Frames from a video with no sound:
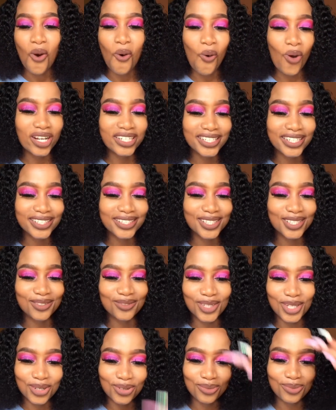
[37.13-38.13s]
watching this
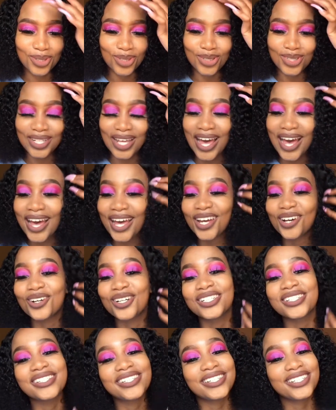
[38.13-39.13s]
video, because I
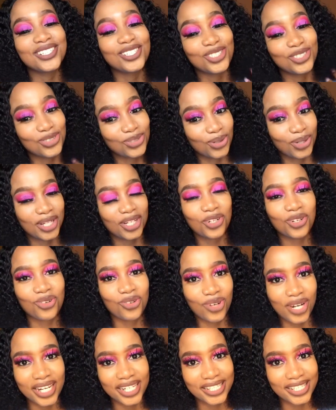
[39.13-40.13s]
honestly enjoyed
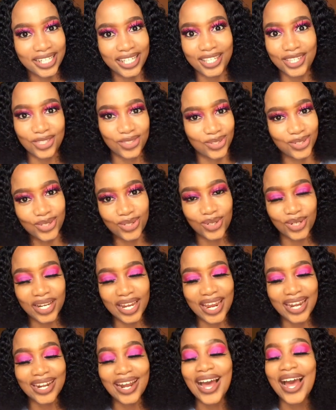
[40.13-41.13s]
creating this
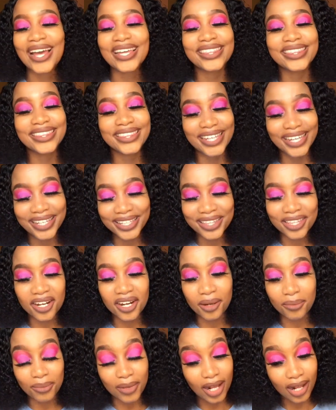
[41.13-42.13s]
look, and I think the
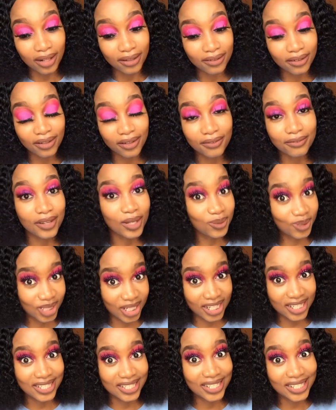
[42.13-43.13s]
Rimmel
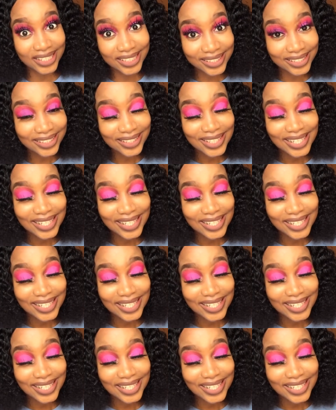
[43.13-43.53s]
foundation